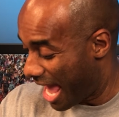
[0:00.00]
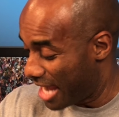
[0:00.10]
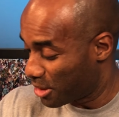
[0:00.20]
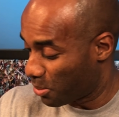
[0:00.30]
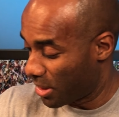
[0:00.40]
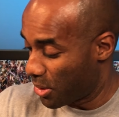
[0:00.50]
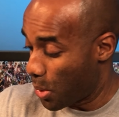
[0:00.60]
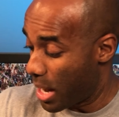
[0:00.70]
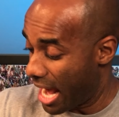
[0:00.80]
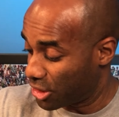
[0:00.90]
is pretty cool.
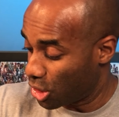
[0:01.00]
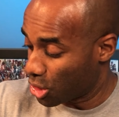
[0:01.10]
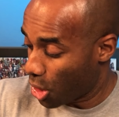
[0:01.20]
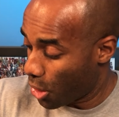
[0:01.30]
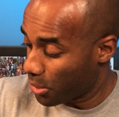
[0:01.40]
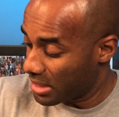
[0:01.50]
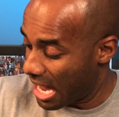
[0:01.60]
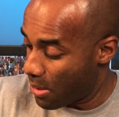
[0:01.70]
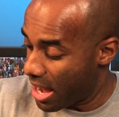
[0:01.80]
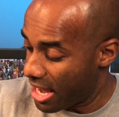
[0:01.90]
It actually turns
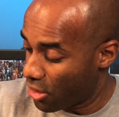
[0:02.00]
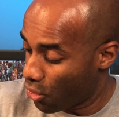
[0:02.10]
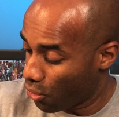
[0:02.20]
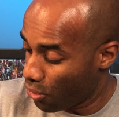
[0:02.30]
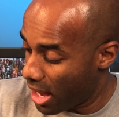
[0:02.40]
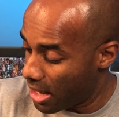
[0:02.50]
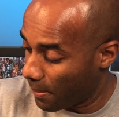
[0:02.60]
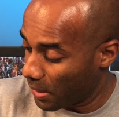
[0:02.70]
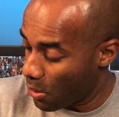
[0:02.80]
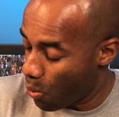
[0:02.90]
out
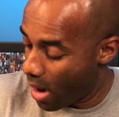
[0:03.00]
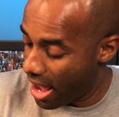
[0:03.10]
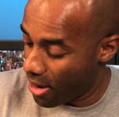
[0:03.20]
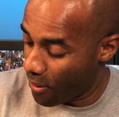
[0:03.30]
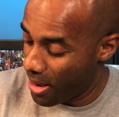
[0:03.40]
incredibly well.